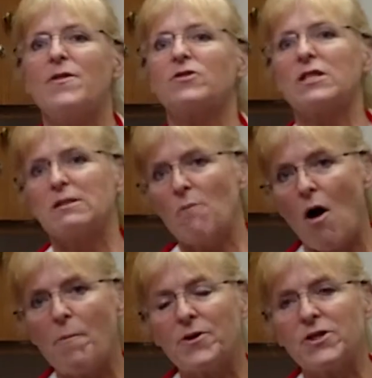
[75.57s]
There's a
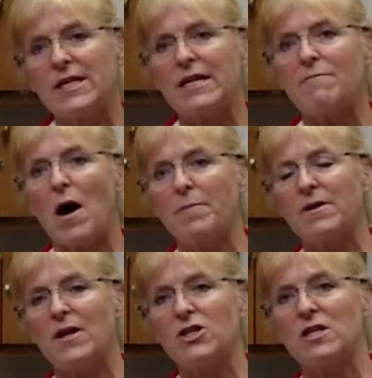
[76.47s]
small percent of
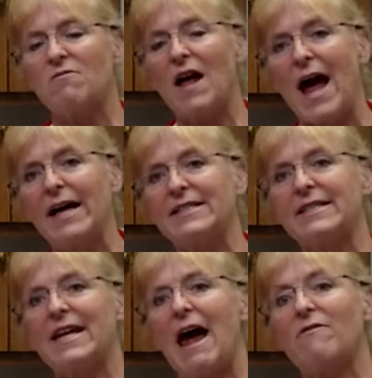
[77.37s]
population of
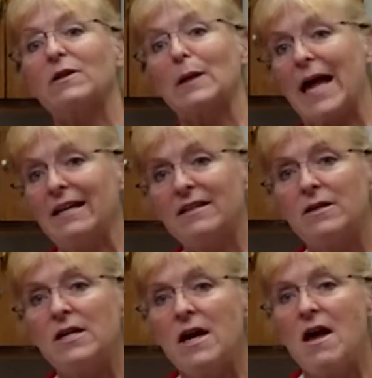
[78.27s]
cats that have a
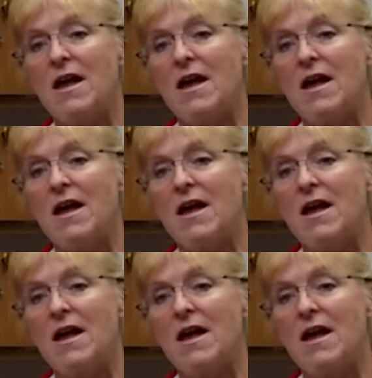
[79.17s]
latent